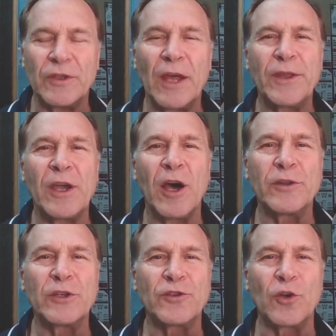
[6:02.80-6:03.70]
nothing
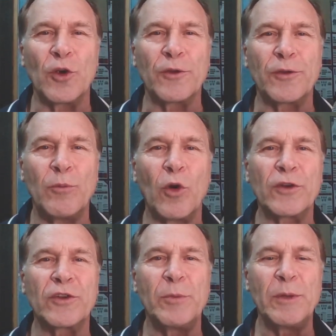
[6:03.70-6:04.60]
on this earth
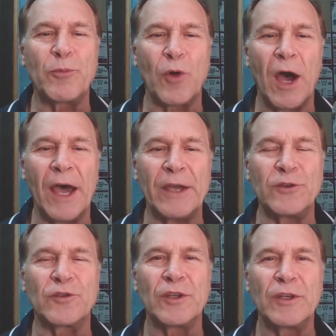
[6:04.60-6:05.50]
more to be
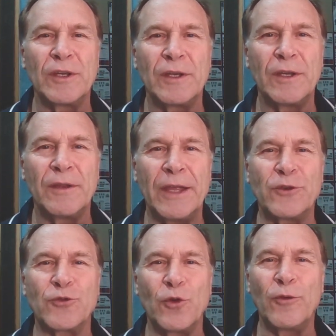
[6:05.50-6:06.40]
prized
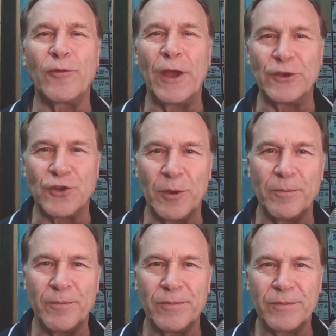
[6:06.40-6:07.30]
than true friendship.
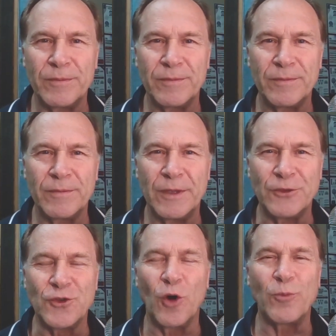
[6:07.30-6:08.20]

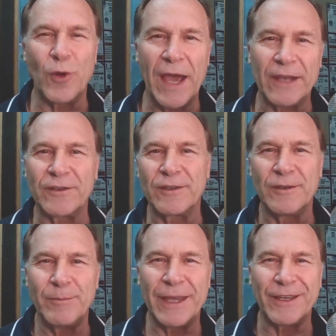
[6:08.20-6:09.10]
Joe Pratt,
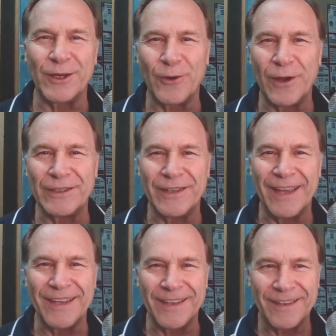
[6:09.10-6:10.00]
make it a great day.